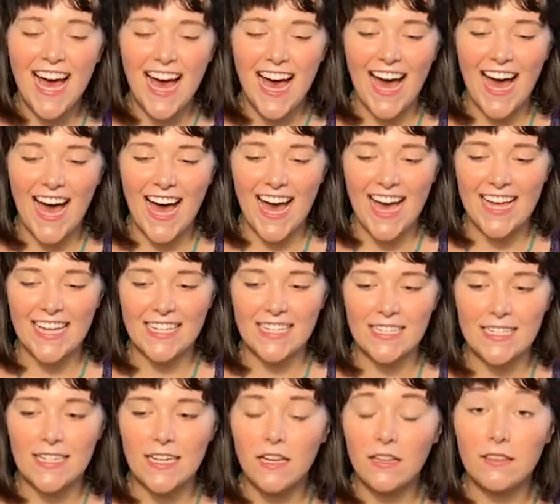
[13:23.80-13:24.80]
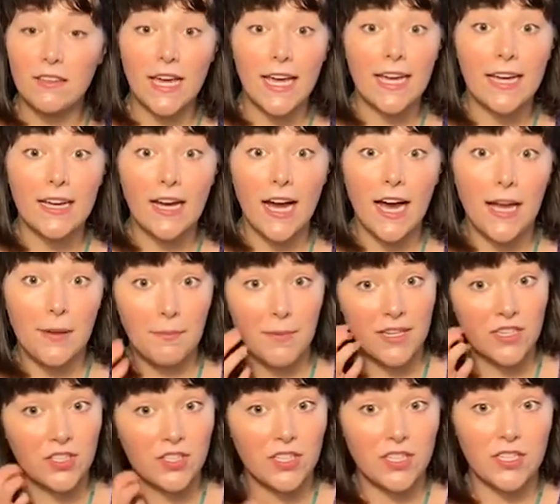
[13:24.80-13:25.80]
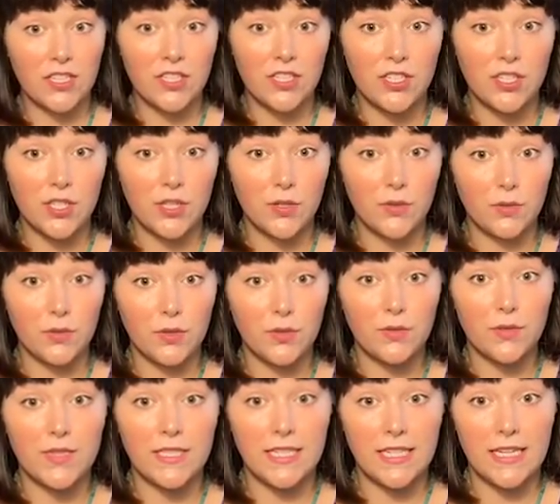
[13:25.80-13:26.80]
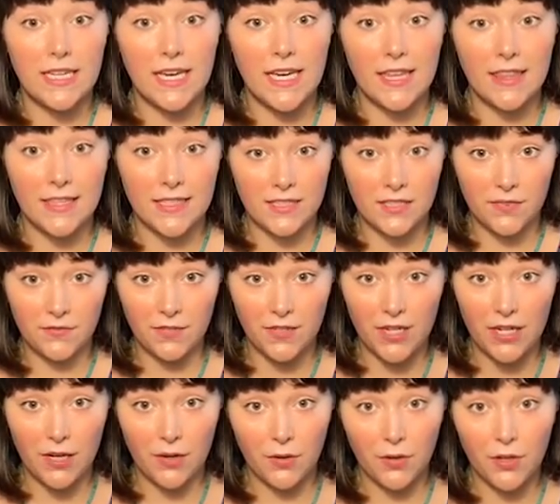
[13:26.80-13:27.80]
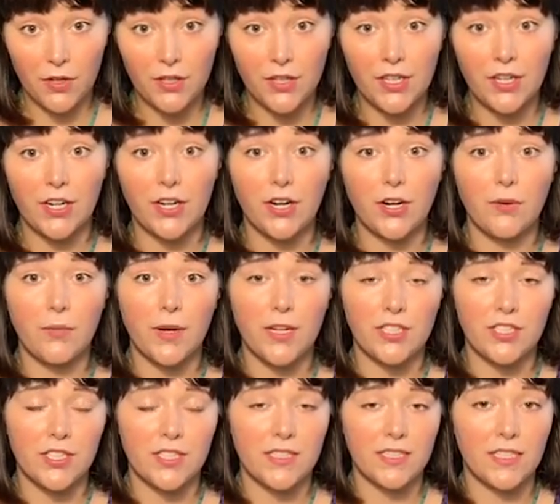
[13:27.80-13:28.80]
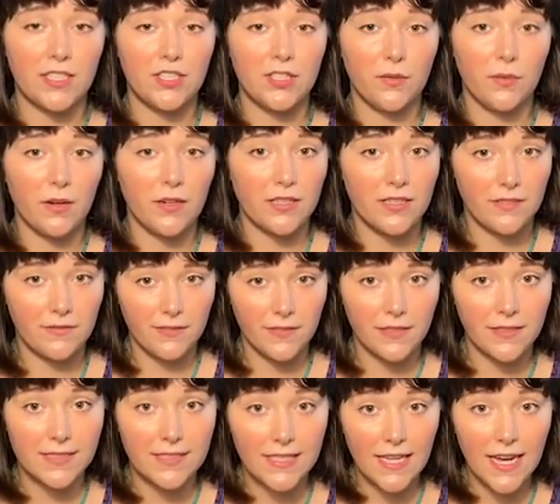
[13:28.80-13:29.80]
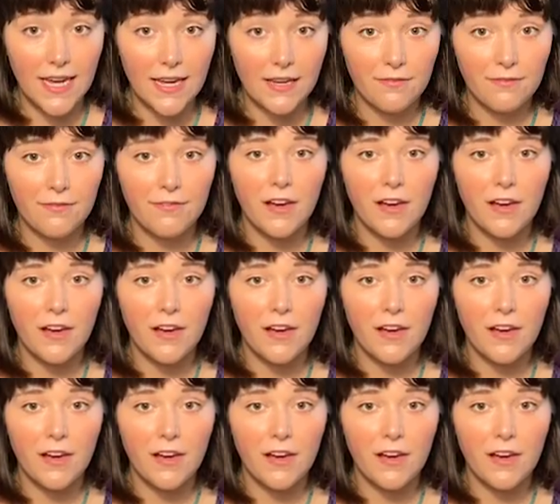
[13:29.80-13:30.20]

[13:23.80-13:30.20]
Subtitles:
And like I mentioned to Lucy in this video earlier when she said she wanted to feel safe,